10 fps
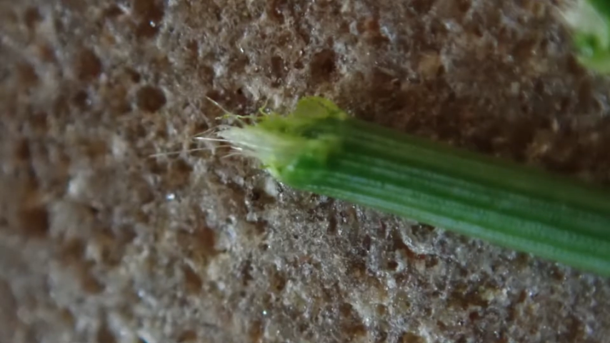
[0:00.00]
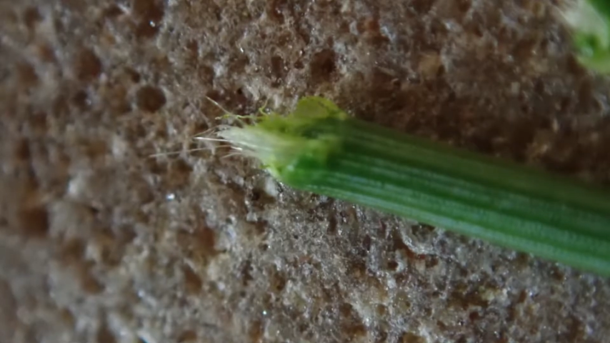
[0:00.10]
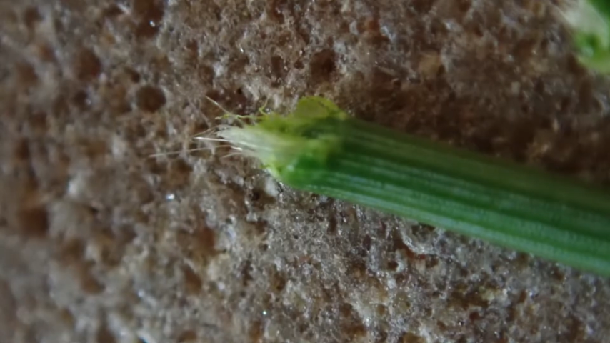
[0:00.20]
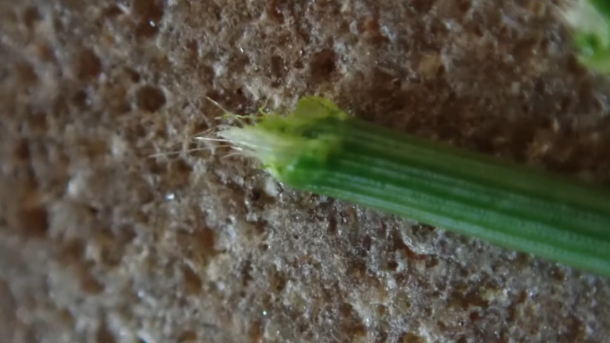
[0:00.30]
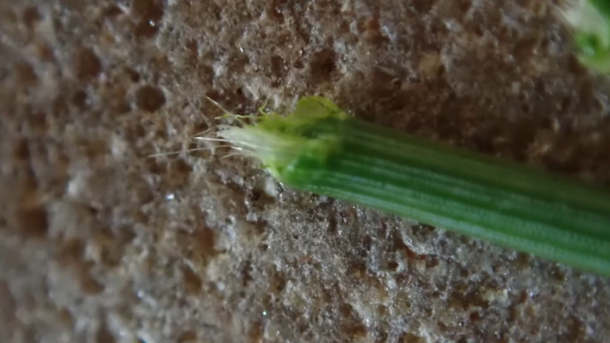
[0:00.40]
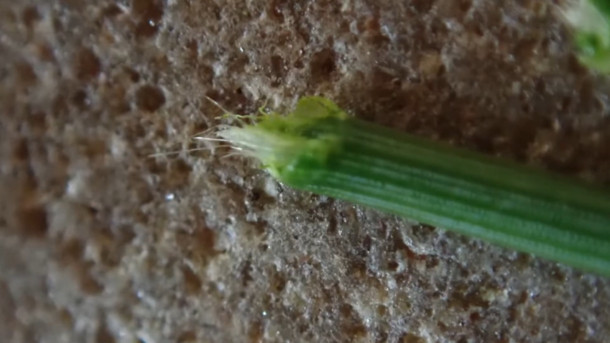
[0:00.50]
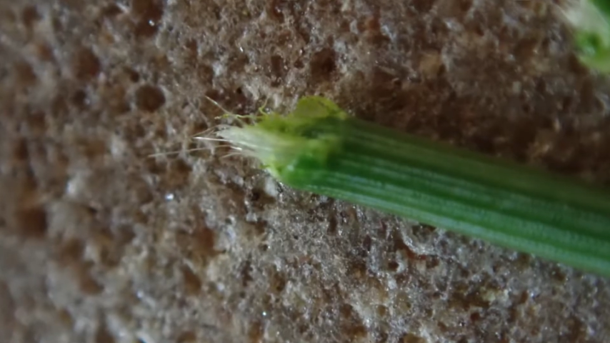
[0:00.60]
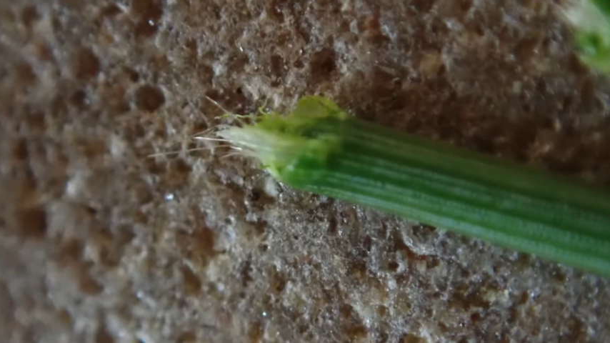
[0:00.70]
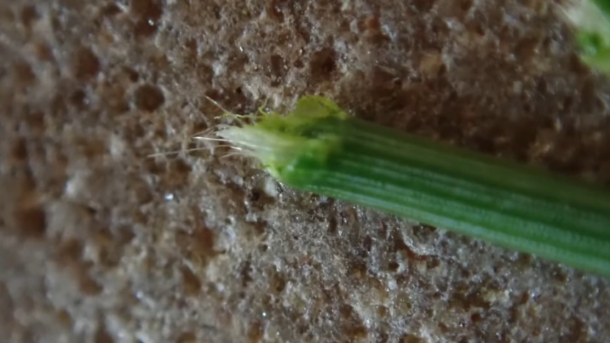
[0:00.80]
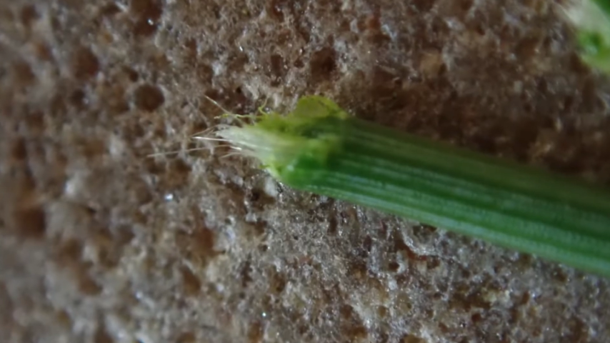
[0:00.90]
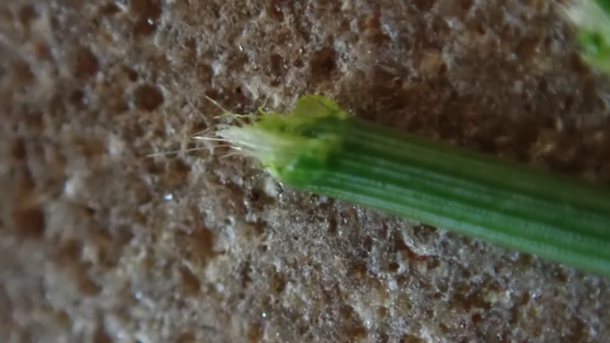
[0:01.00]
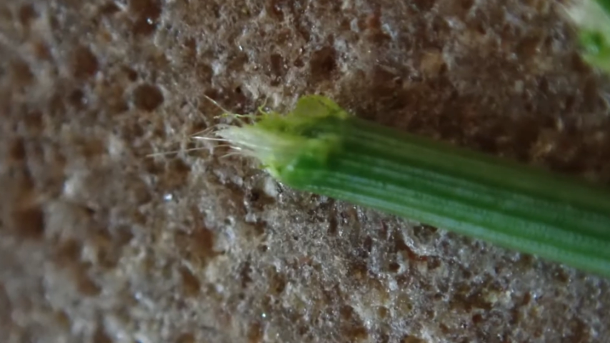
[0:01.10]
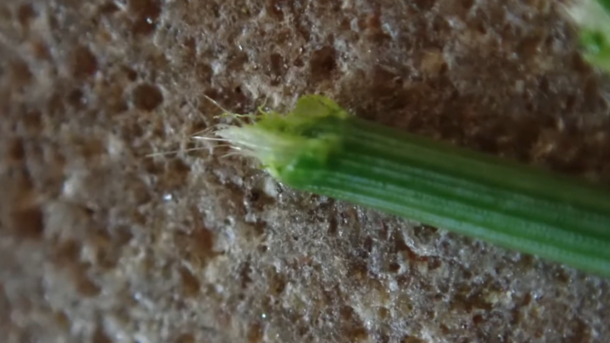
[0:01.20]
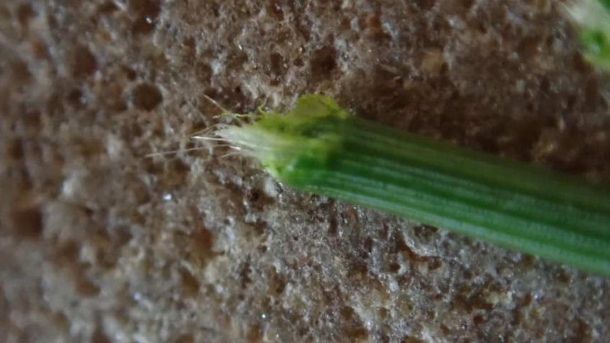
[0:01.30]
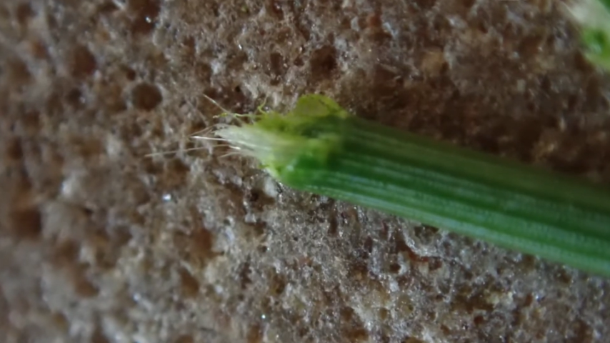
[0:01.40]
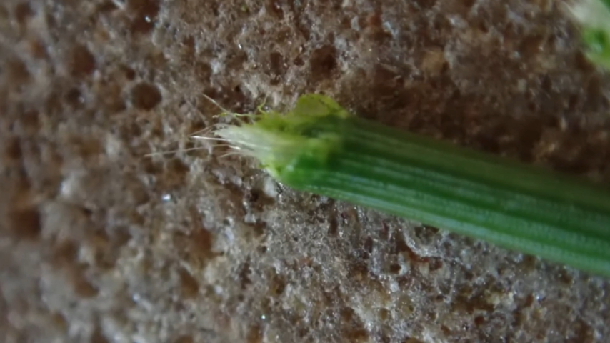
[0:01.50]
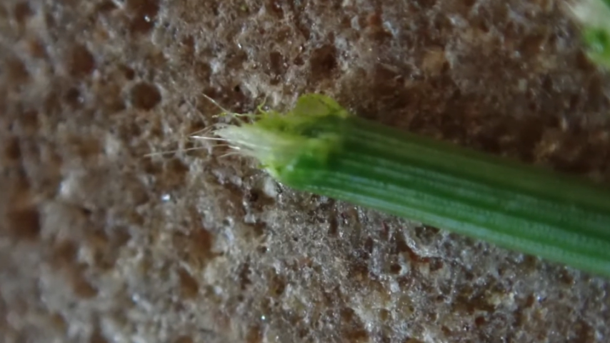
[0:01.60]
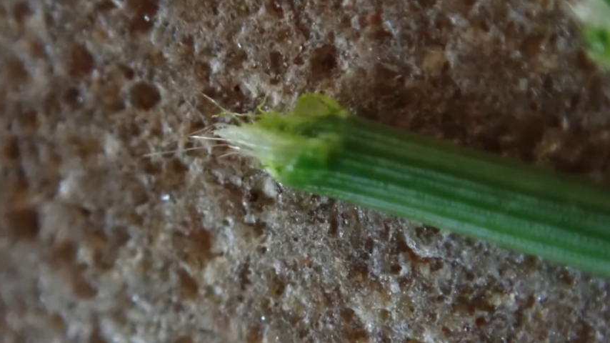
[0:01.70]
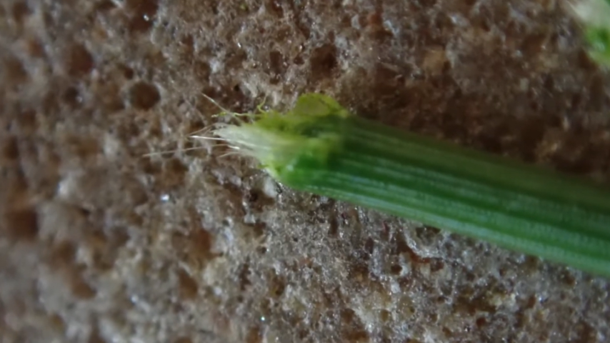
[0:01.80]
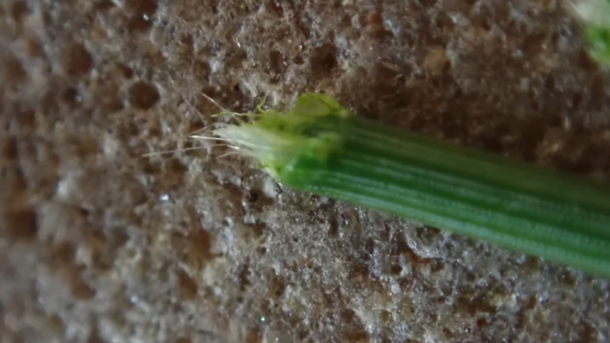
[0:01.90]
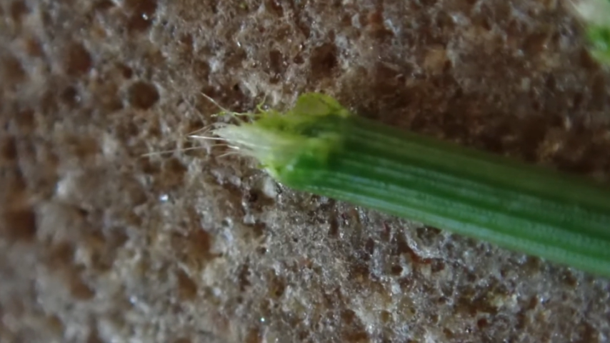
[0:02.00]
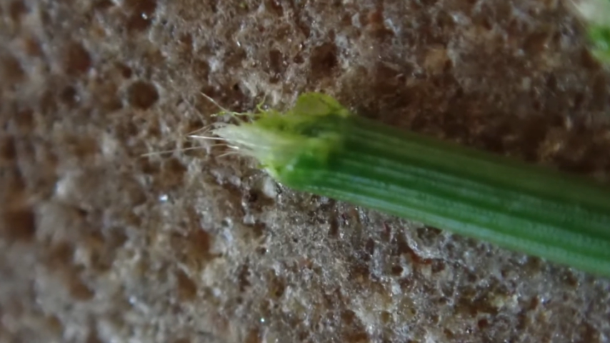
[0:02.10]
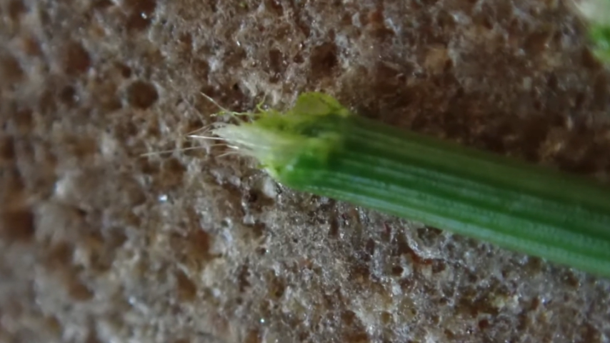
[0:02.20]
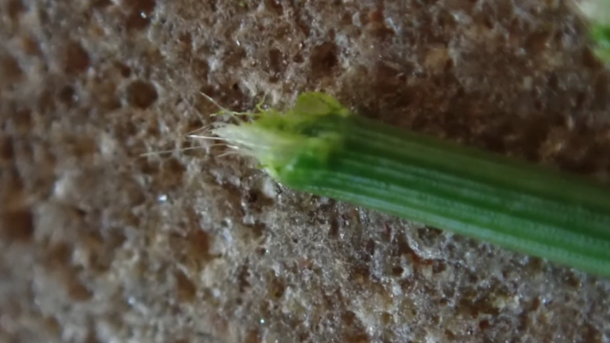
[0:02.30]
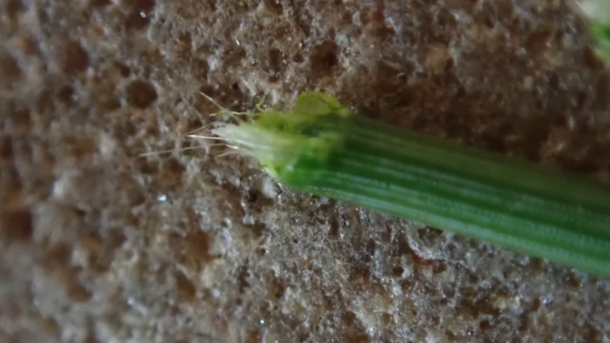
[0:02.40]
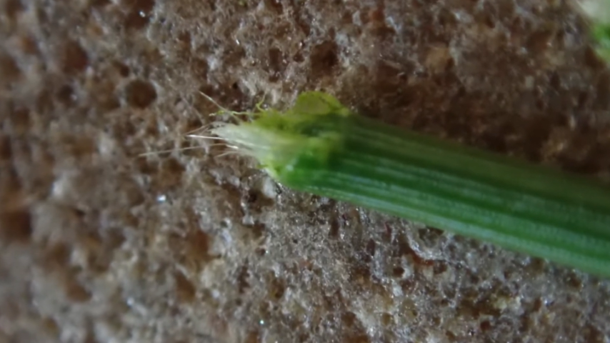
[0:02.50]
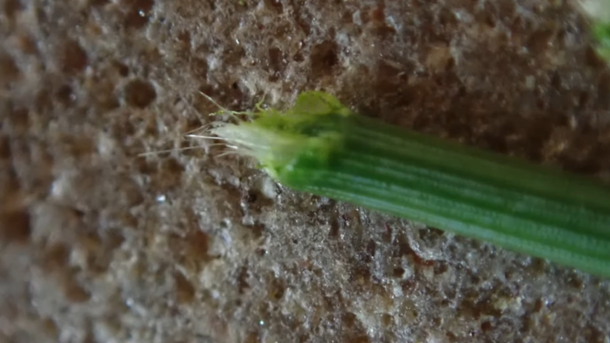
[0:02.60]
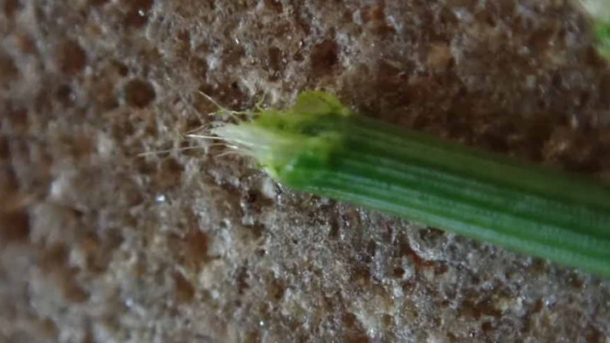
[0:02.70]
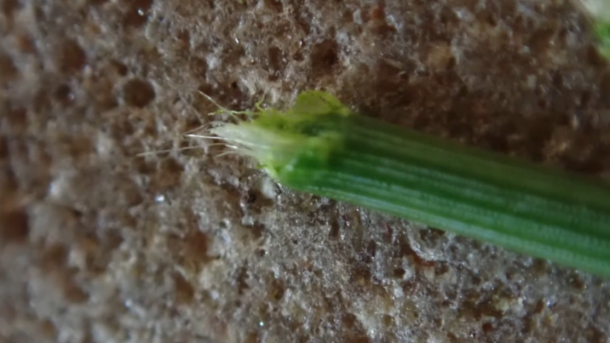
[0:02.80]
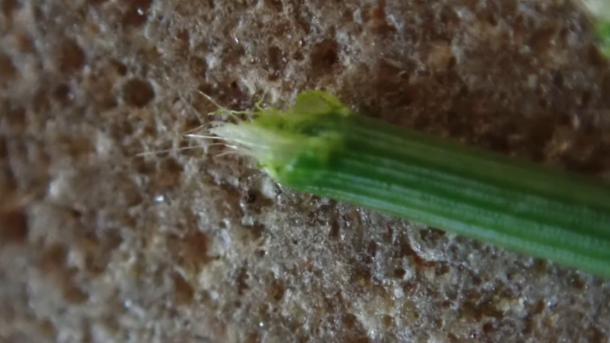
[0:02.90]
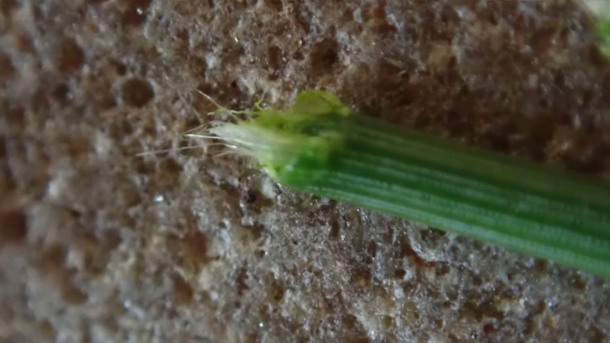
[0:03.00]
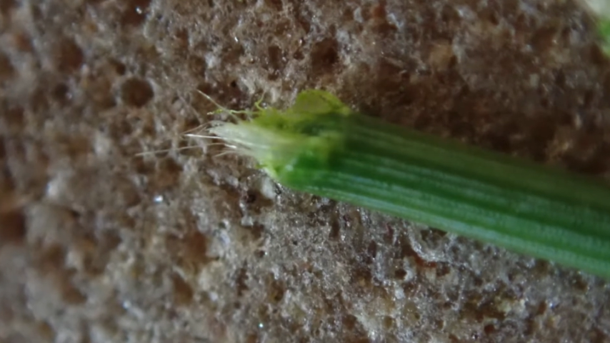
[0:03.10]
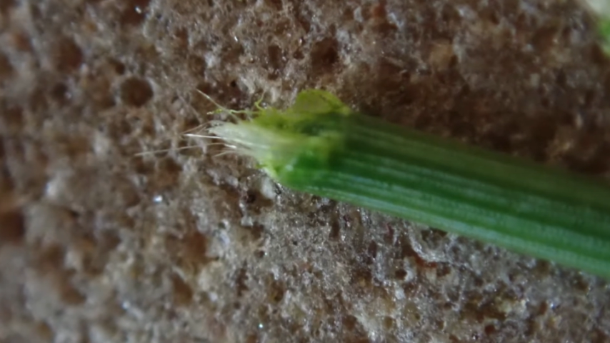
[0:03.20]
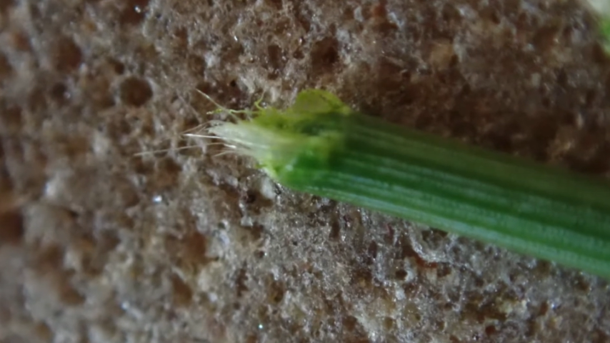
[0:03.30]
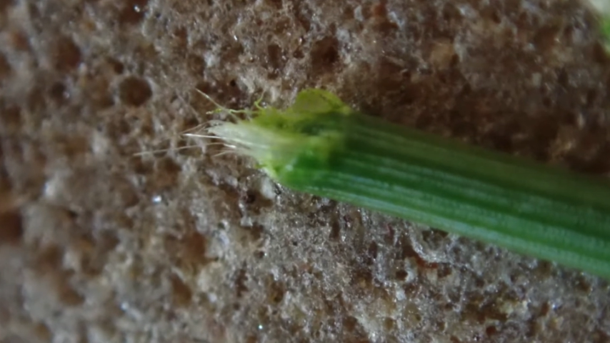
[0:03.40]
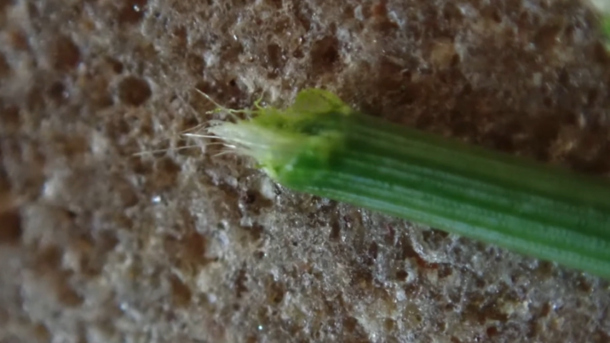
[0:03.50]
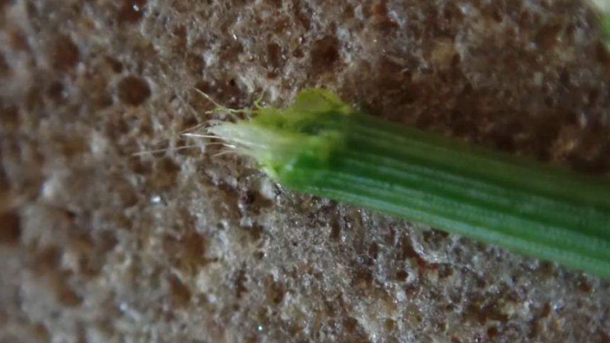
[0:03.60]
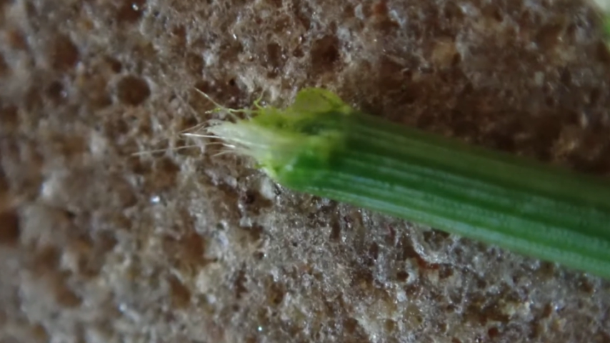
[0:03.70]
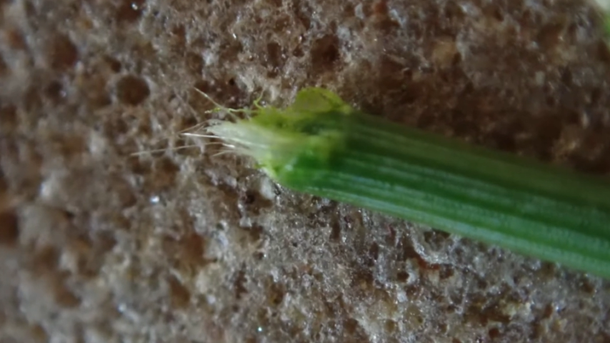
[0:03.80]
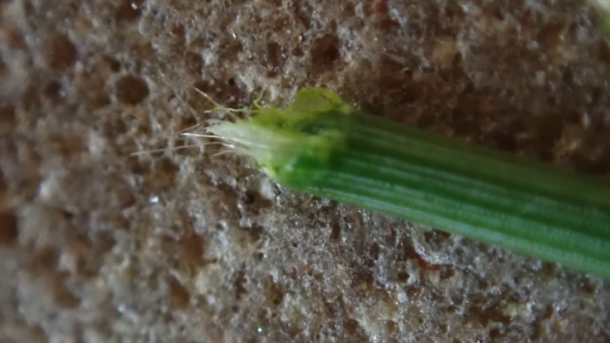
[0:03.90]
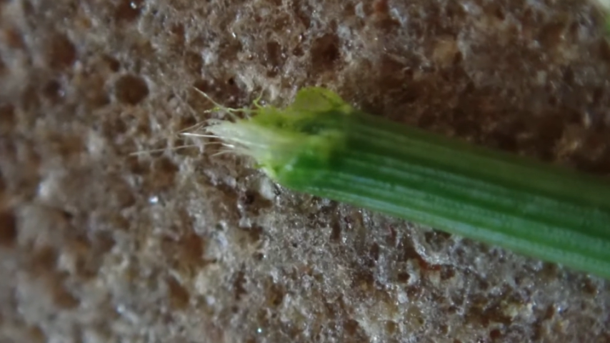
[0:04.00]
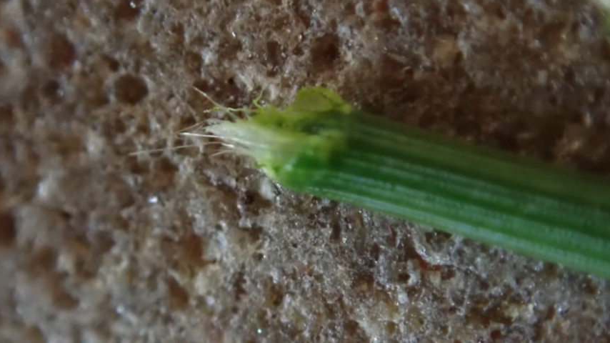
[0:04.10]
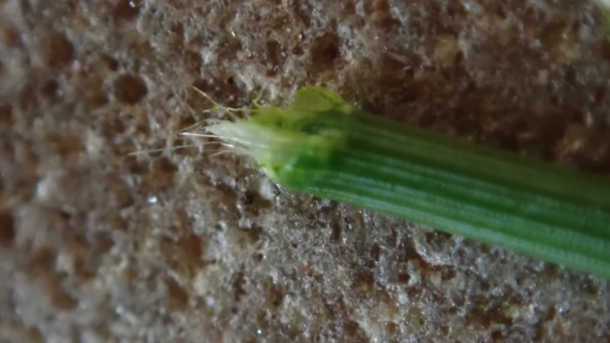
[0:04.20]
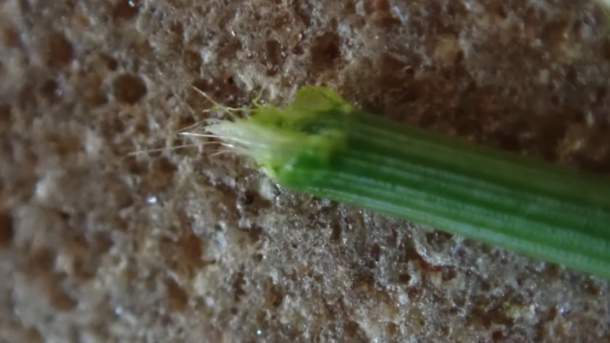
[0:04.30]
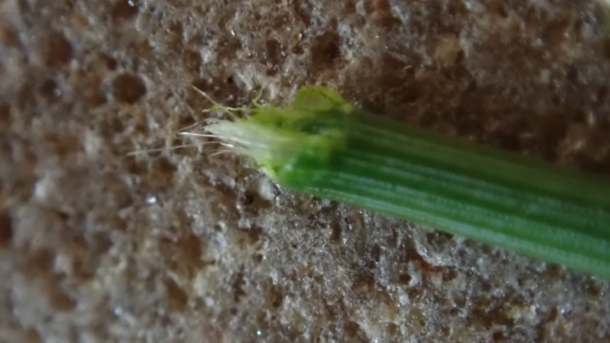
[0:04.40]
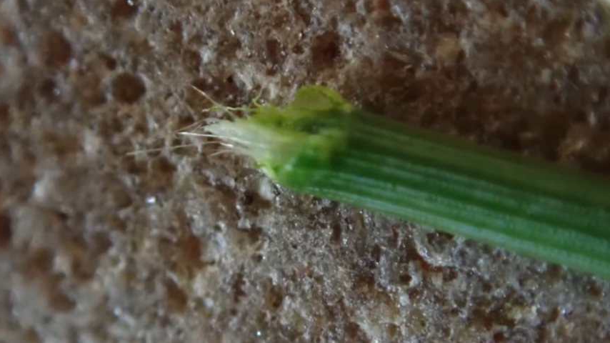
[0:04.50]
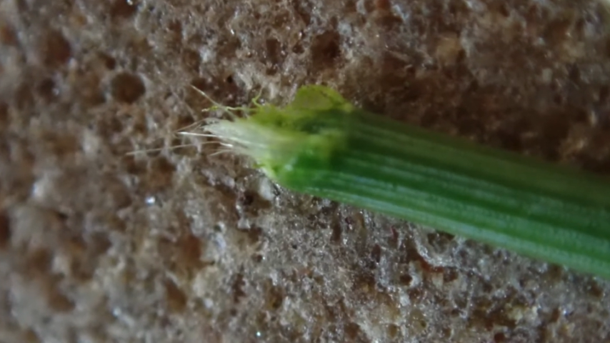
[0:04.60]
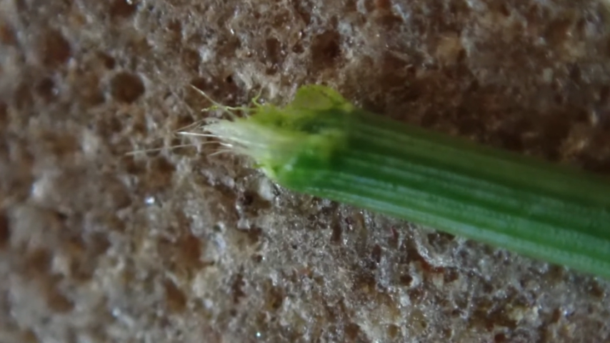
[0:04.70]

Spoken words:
No face is visible, so there are no lips to read.